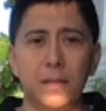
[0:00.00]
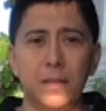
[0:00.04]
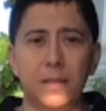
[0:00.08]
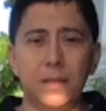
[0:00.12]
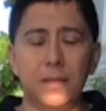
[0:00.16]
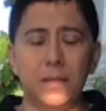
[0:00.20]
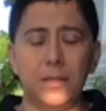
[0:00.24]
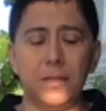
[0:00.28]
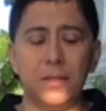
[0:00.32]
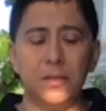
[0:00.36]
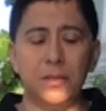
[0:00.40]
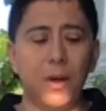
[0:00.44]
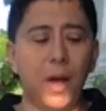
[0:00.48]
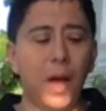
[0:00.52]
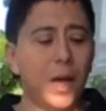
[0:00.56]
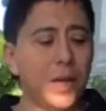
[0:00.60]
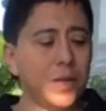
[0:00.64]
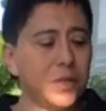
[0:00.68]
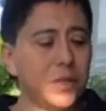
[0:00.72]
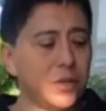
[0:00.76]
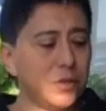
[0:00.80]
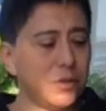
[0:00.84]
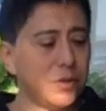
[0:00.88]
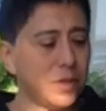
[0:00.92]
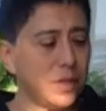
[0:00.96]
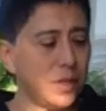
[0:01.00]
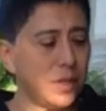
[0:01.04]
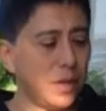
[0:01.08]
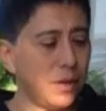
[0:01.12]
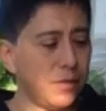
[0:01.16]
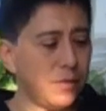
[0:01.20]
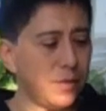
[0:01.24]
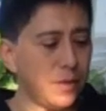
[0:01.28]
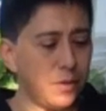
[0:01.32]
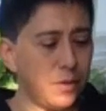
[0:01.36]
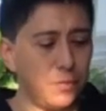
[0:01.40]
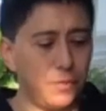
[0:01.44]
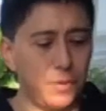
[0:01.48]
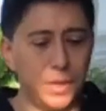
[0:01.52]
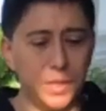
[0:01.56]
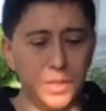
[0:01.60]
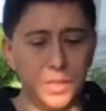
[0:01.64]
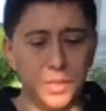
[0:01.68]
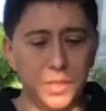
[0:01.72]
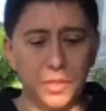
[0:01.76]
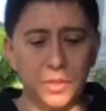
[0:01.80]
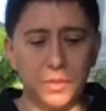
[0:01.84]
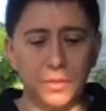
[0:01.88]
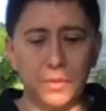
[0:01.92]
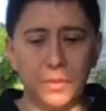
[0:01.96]
So ask yourself the
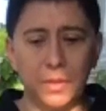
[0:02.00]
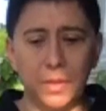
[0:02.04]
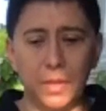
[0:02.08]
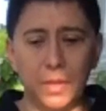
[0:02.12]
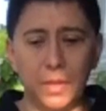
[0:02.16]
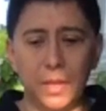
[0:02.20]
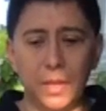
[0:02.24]
question,